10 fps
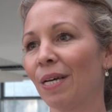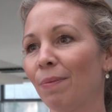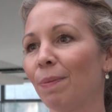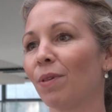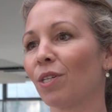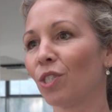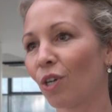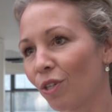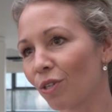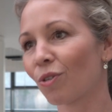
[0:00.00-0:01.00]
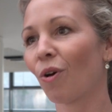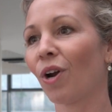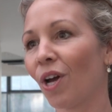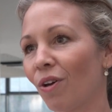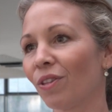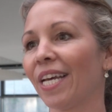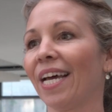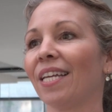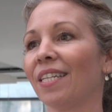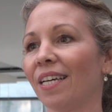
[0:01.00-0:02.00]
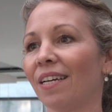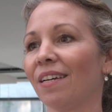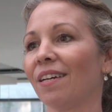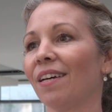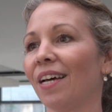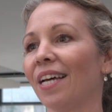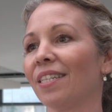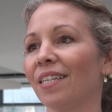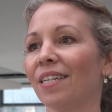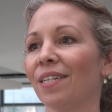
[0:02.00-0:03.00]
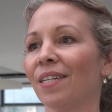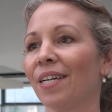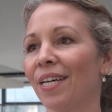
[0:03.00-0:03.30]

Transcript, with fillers: people can join us early on and, uh, and uh,